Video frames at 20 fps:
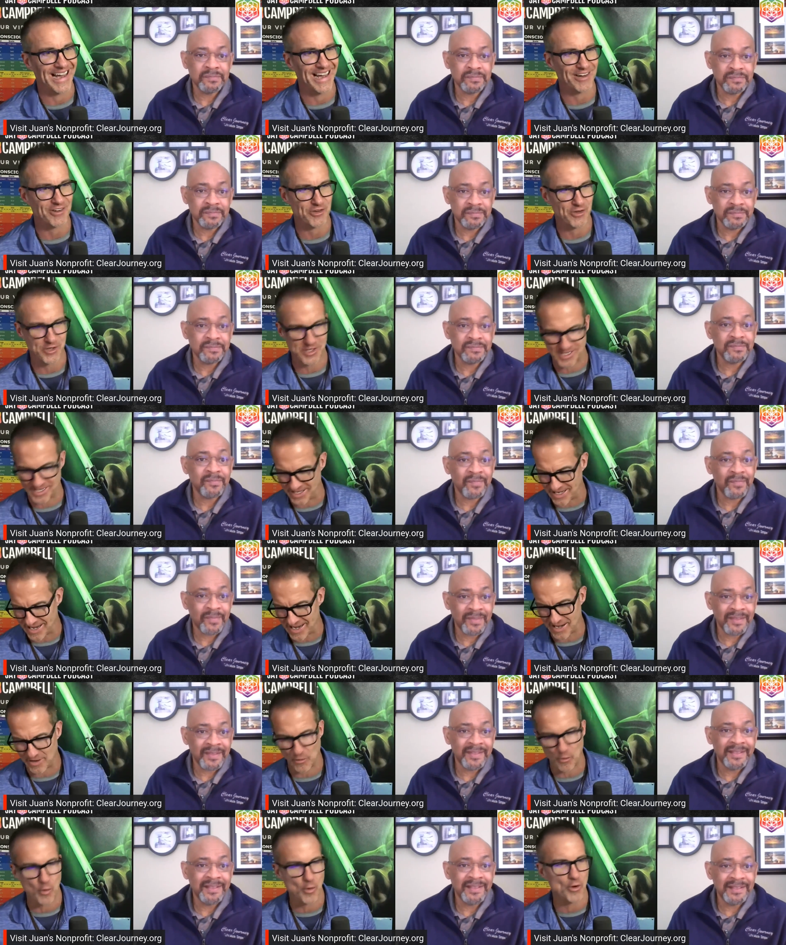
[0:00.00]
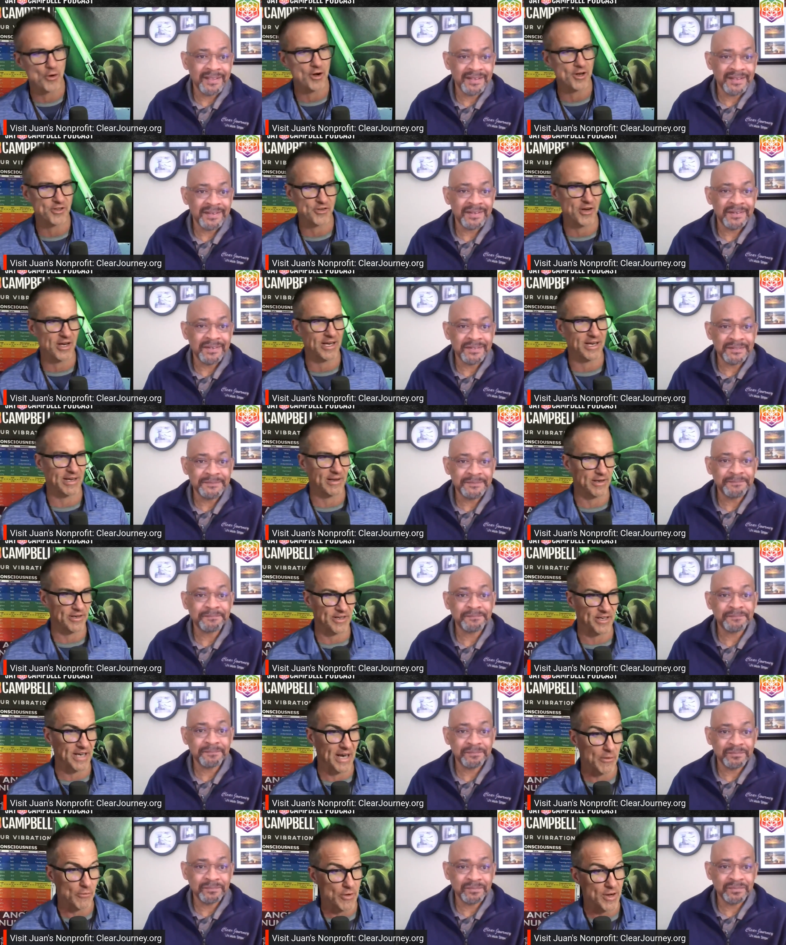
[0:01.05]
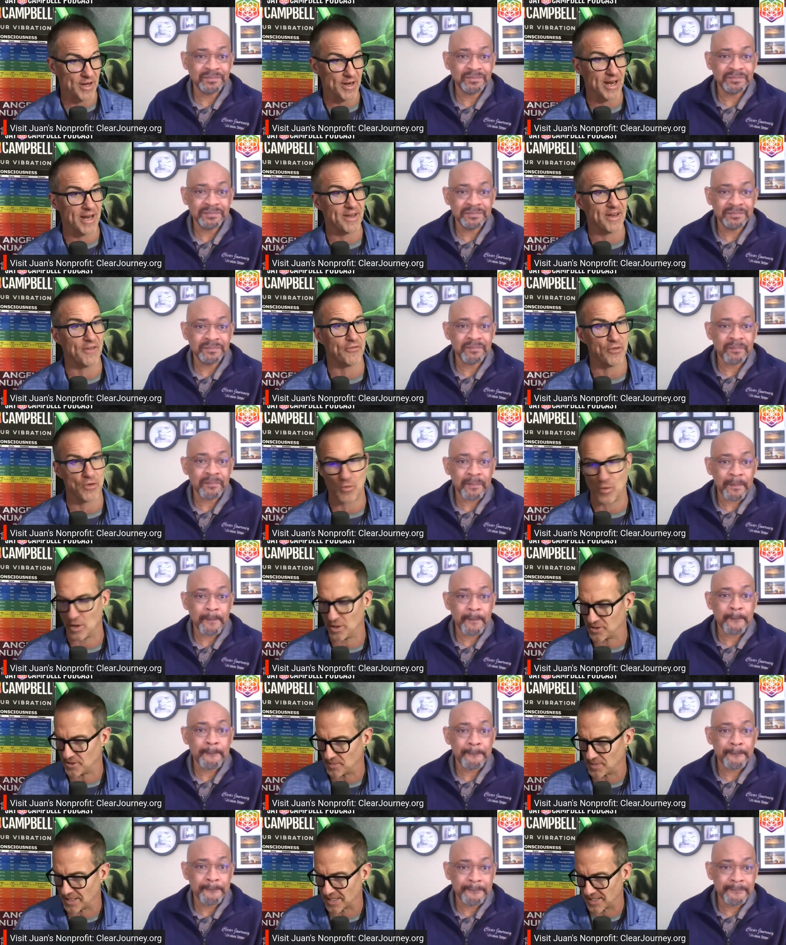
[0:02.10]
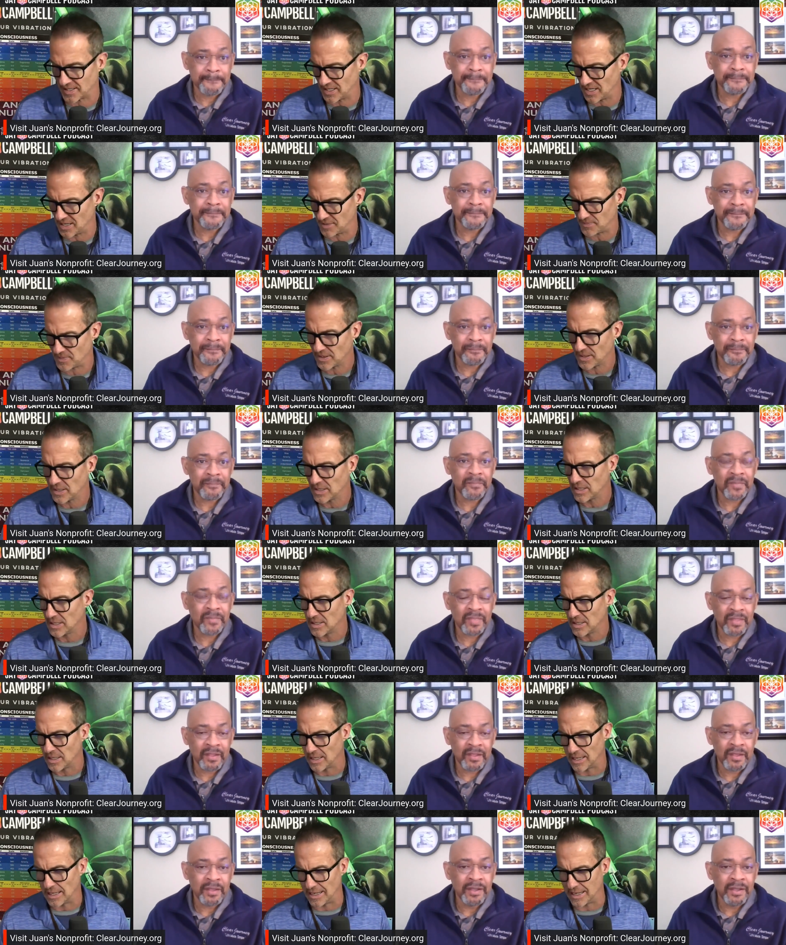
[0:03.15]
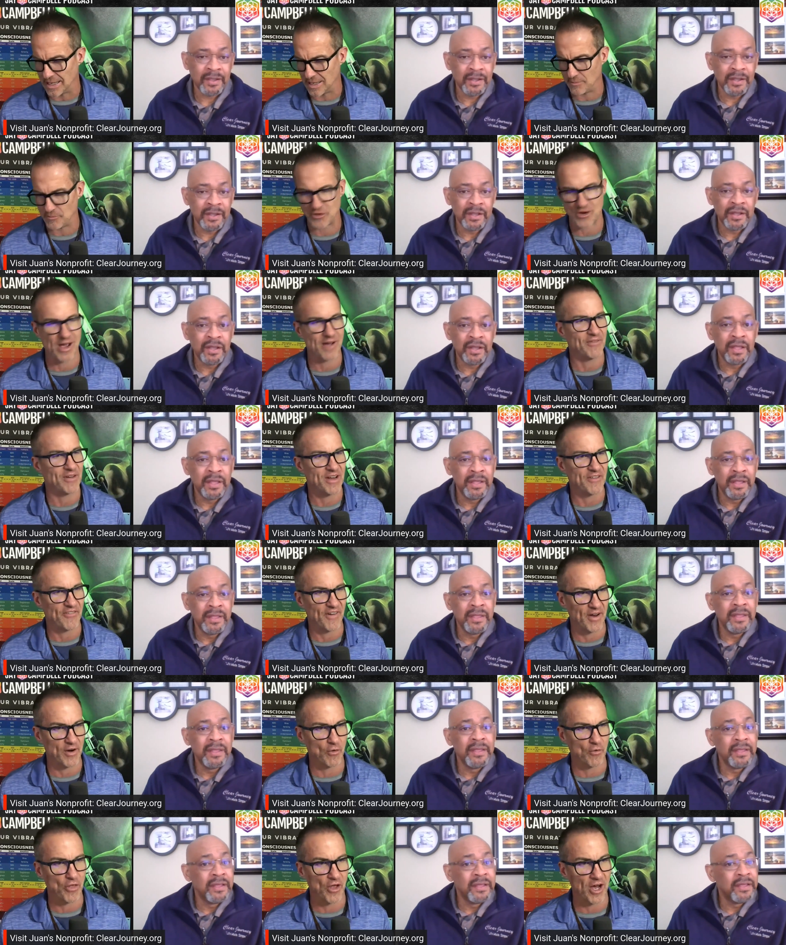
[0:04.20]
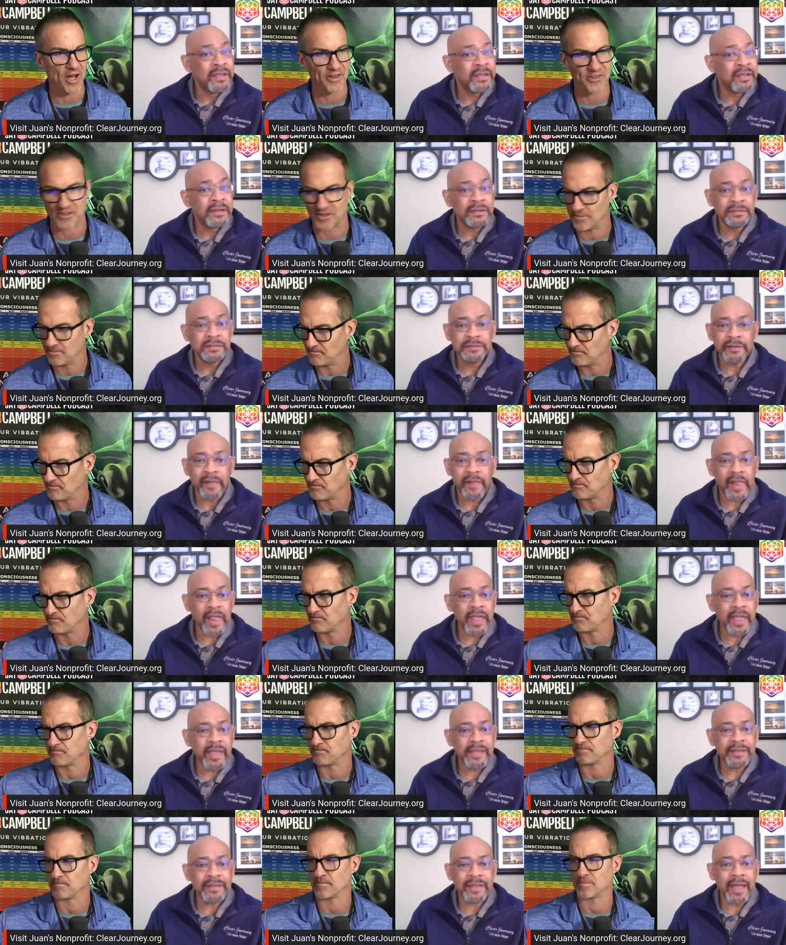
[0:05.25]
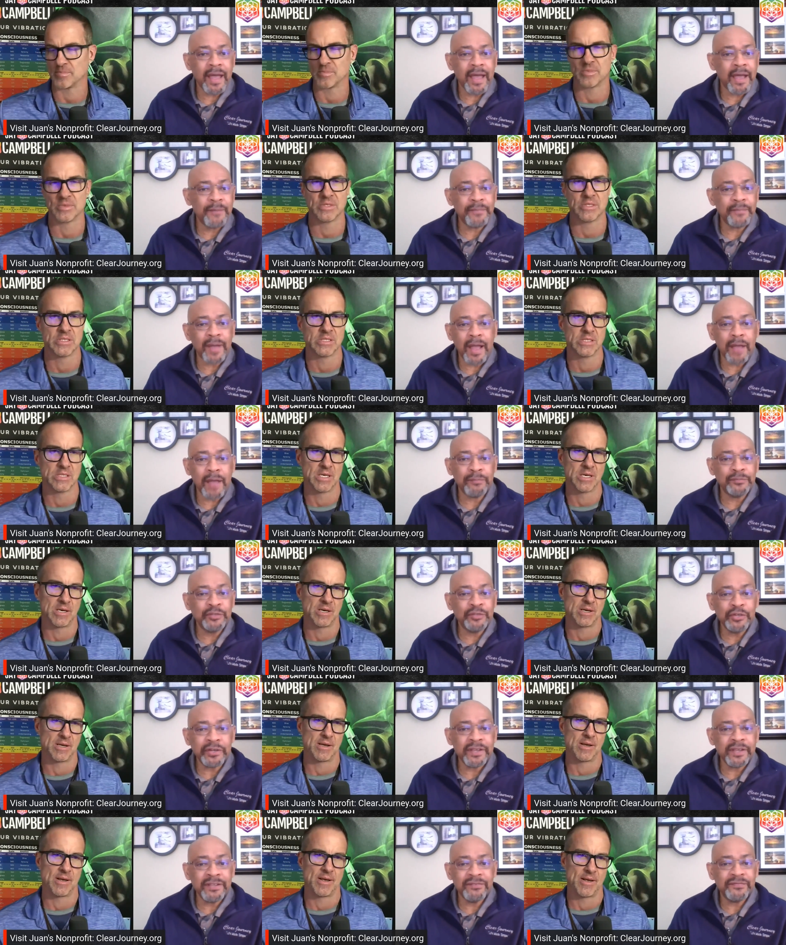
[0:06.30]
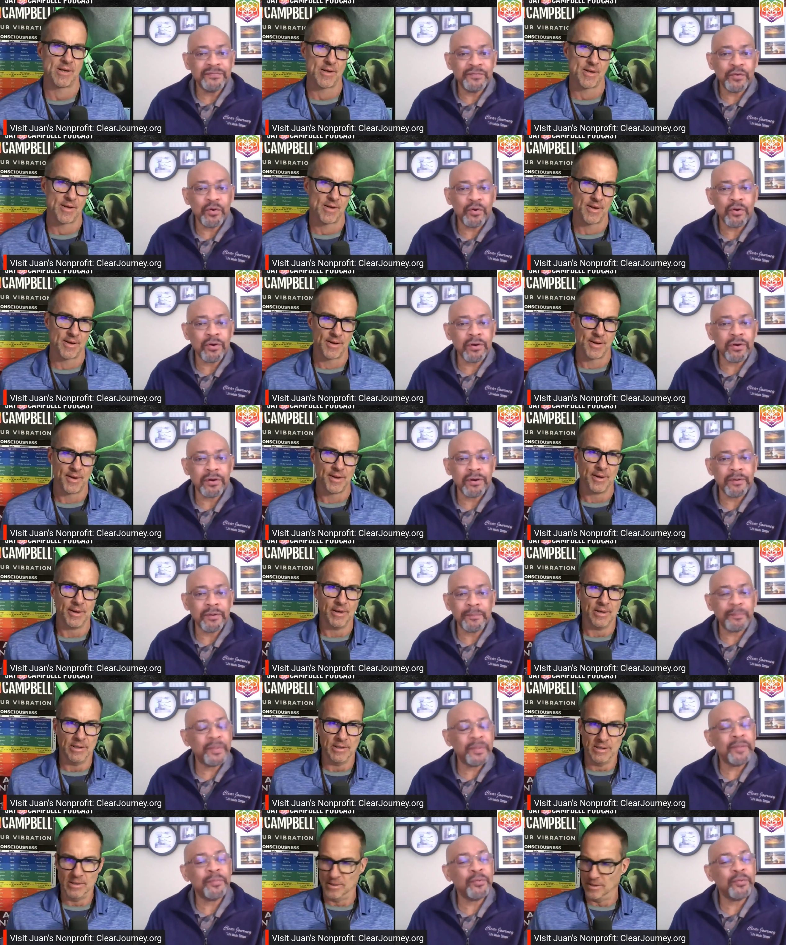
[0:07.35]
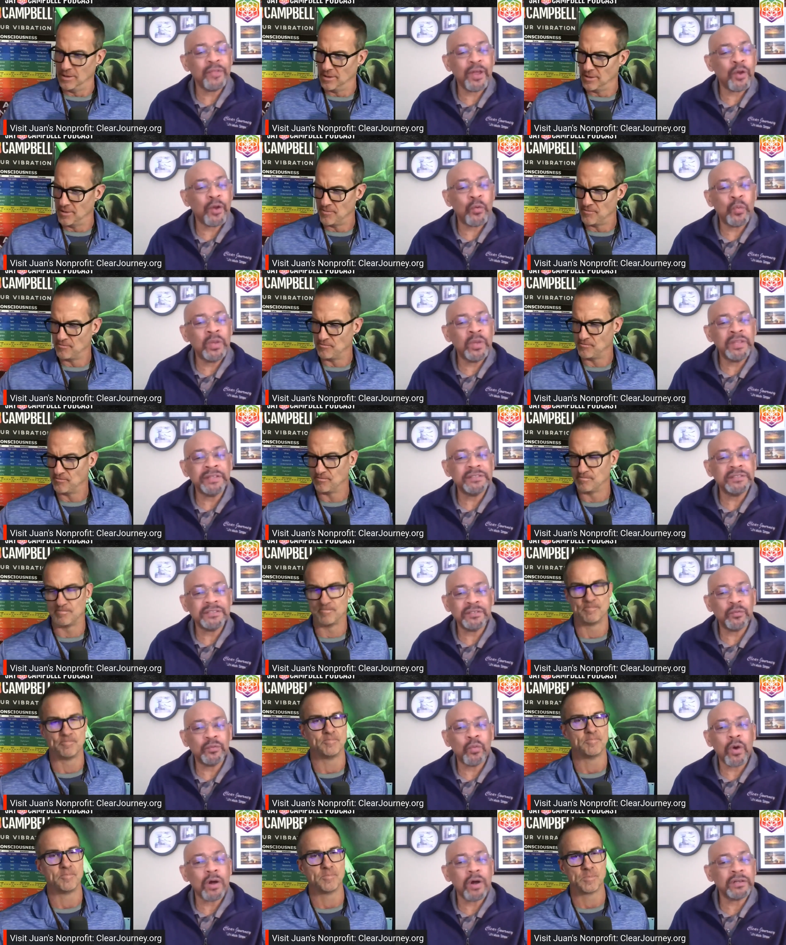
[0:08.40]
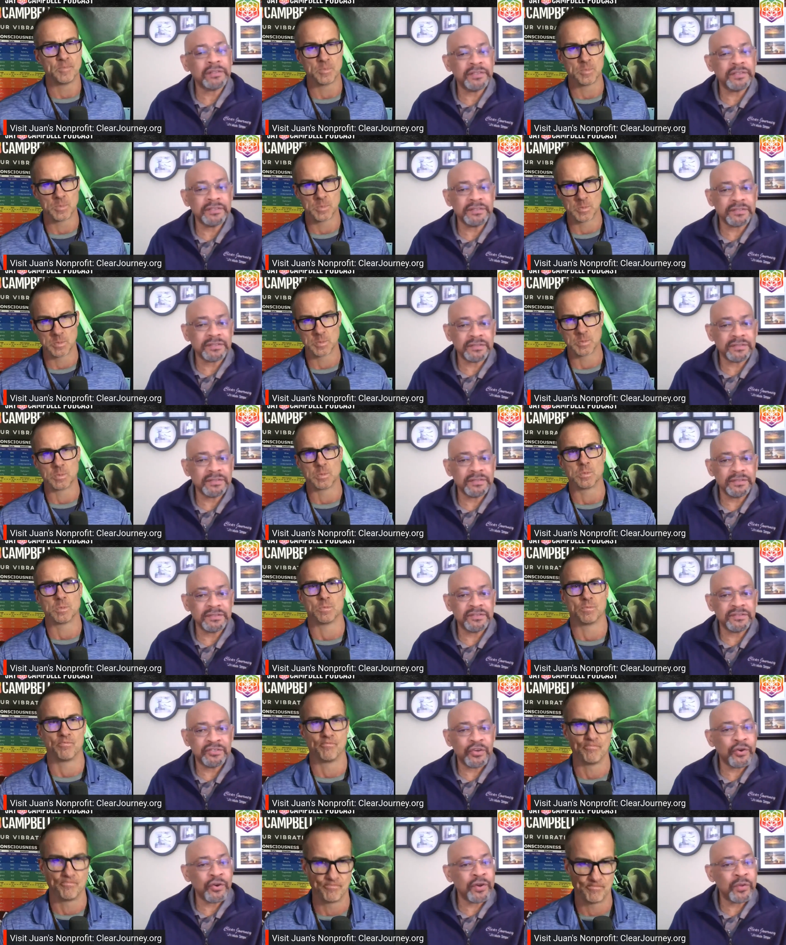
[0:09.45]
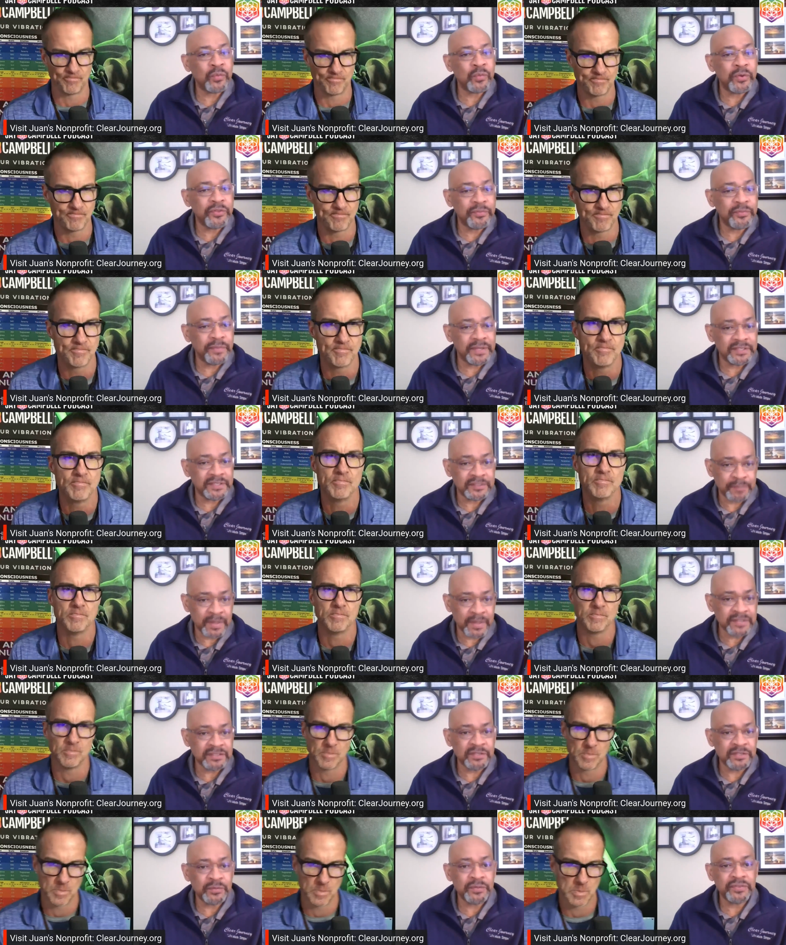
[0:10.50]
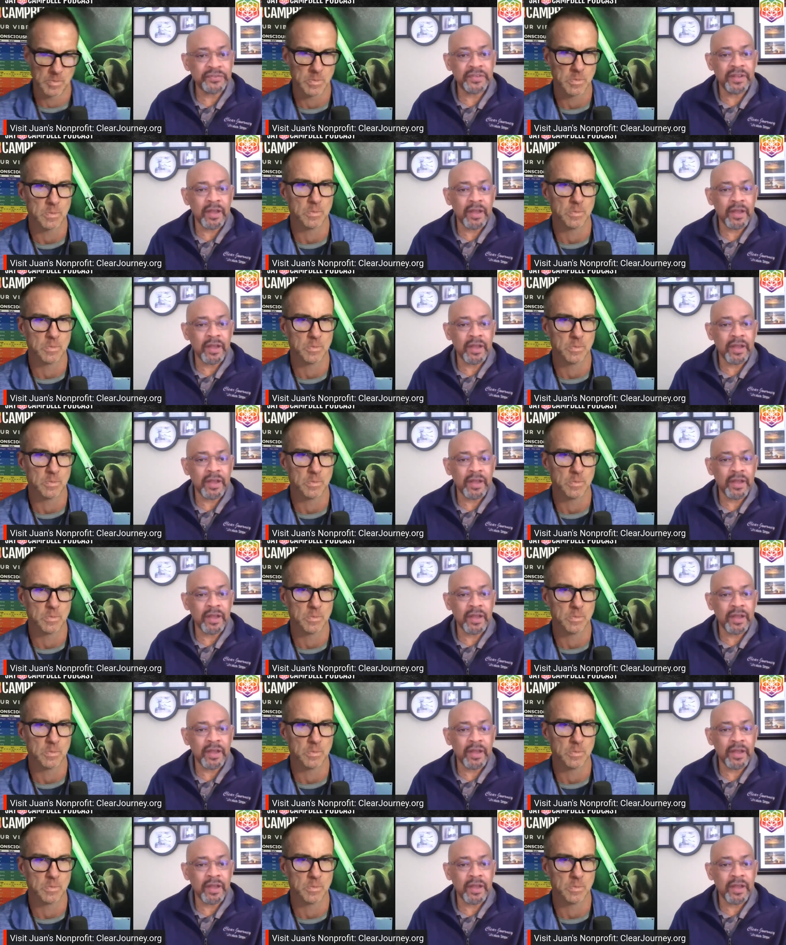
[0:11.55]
Speaker 1: actually today and order it so I can, can I read it? I definitely want to pick it up. Um, do you have any final thoughts?
Speaker 2: hey, I'm I'm looking for people that are willing to walk this this journey with me, especially with the